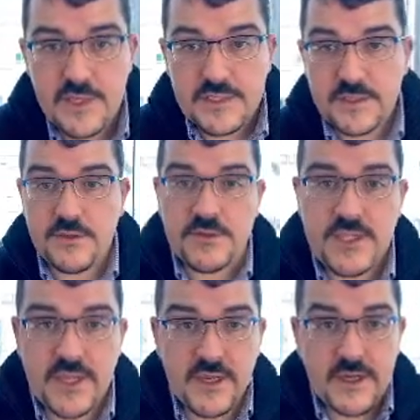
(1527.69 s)
So you
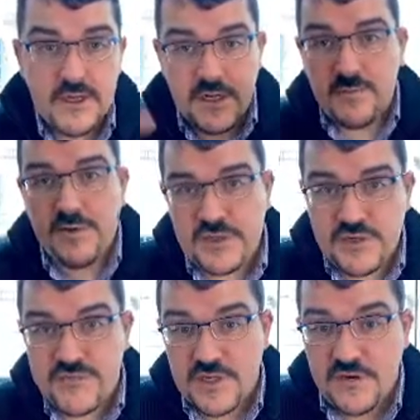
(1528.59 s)
take a bunch
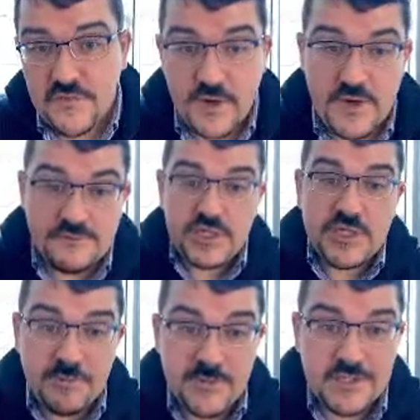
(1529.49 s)
of software and
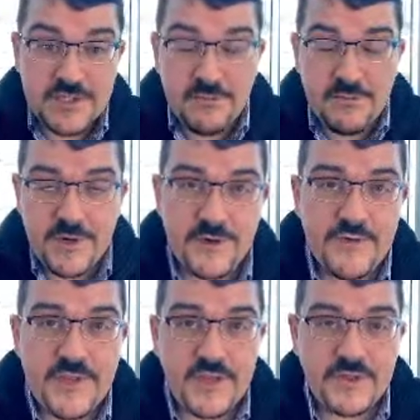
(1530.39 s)
ship it to somebody
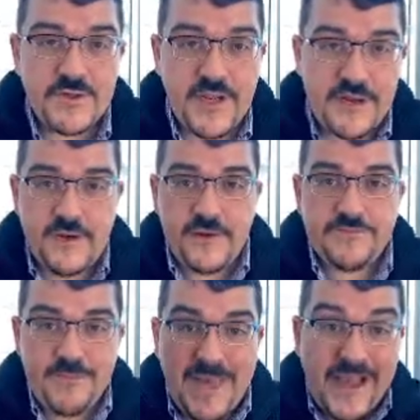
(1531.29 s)
over the internet, and you
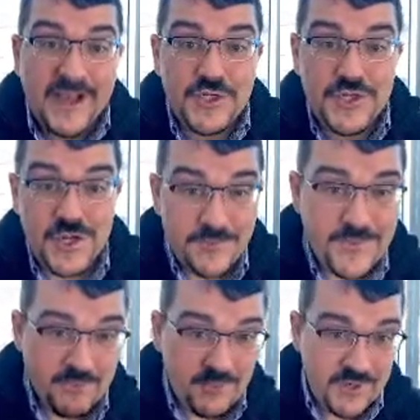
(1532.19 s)
package it up
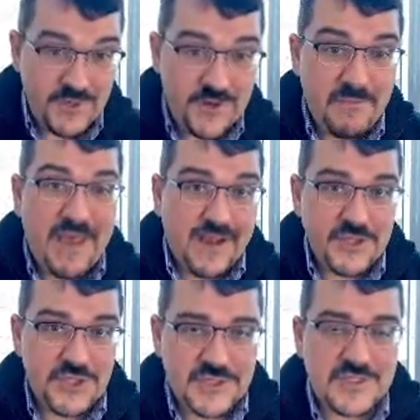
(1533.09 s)
and put it in a
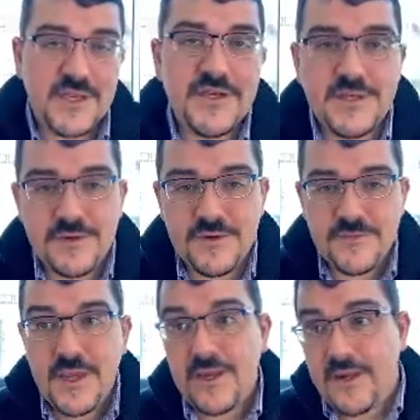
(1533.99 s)
package and send it to them.
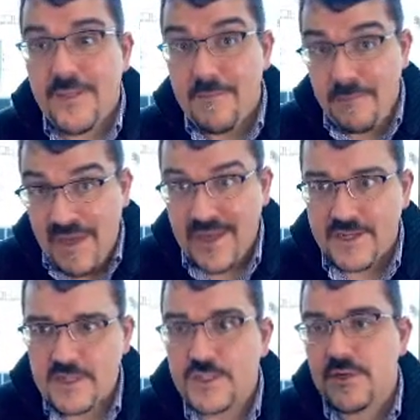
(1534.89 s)
And that
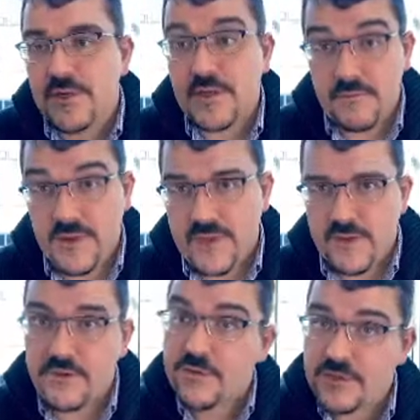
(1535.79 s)
package in
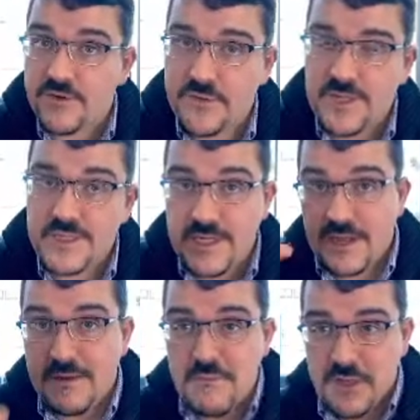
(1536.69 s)
Python will generally contain
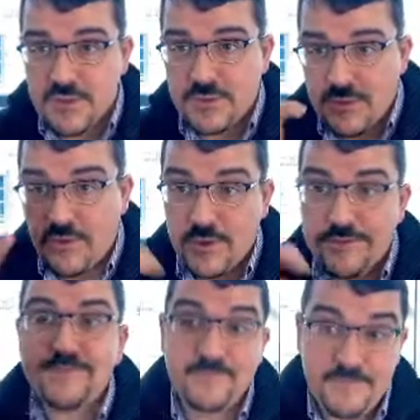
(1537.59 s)
a module or
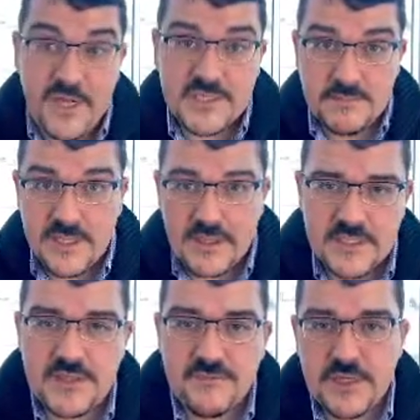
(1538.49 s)
possibly
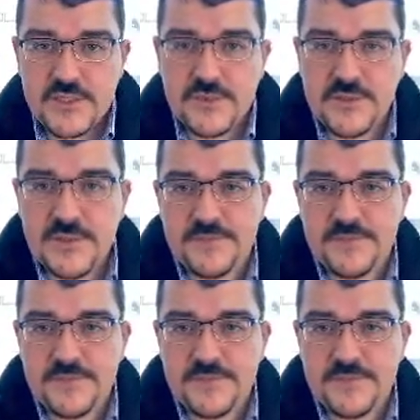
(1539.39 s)
lots of modules.